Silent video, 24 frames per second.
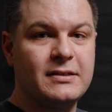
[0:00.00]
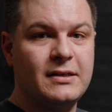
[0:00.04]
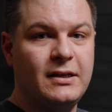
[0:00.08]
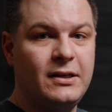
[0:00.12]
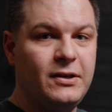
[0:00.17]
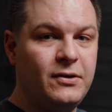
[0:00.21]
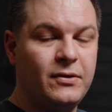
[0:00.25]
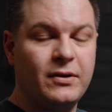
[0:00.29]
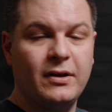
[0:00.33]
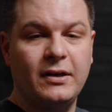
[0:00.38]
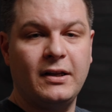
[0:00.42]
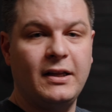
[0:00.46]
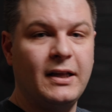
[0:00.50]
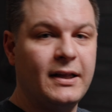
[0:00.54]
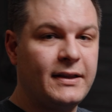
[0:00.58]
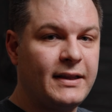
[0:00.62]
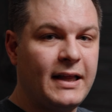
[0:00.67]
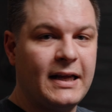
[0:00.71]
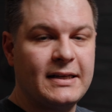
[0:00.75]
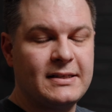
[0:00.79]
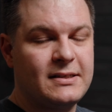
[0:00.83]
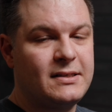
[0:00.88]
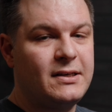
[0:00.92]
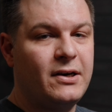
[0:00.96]
and you could get
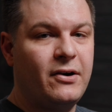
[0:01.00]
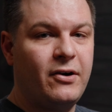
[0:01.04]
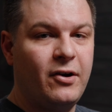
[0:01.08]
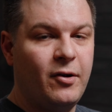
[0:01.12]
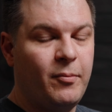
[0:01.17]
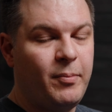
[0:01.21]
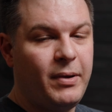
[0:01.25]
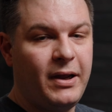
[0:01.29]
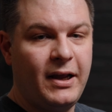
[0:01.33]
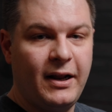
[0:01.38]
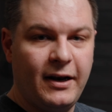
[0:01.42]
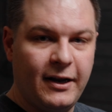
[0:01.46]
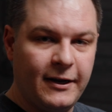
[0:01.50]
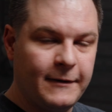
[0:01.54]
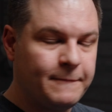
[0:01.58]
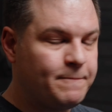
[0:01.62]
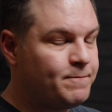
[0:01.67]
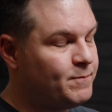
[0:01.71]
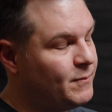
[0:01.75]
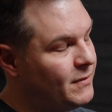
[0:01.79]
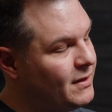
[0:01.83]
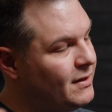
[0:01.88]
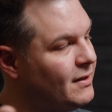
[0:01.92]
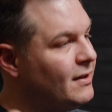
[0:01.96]
that stereo panning
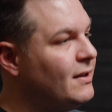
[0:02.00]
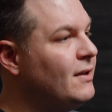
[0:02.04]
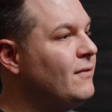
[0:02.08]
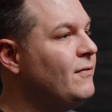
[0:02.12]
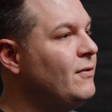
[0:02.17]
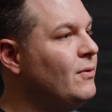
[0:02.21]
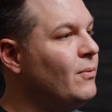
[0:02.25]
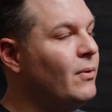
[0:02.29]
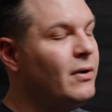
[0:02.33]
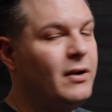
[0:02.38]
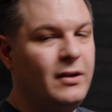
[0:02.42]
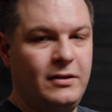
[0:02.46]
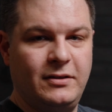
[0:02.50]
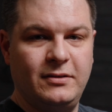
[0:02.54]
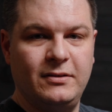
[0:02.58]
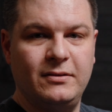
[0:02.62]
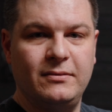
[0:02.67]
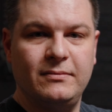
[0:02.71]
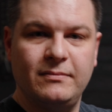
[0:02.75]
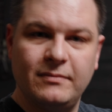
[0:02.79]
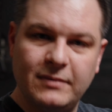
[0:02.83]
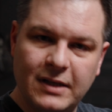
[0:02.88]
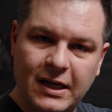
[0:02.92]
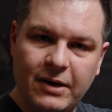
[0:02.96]
if you wanted to.
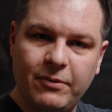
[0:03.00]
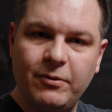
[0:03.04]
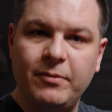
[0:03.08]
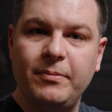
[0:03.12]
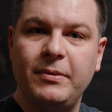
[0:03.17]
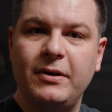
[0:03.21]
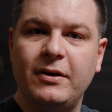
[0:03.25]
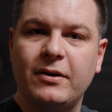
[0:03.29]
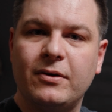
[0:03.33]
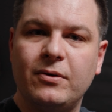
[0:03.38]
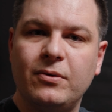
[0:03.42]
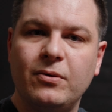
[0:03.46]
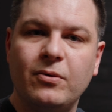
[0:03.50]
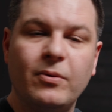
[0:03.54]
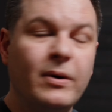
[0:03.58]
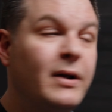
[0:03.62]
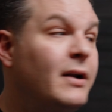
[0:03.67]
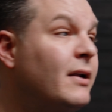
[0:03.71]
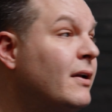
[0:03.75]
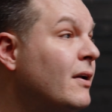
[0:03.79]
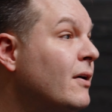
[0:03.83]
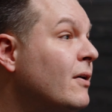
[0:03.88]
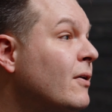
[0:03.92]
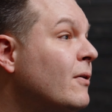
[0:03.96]
That would be a cool way
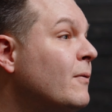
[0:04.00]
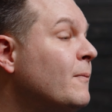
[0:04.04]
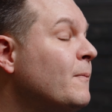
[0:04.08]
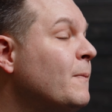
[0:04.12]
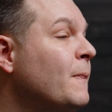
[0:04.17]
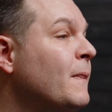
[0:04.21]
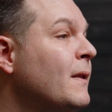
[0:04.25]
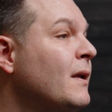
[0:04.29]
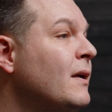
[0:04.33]
to go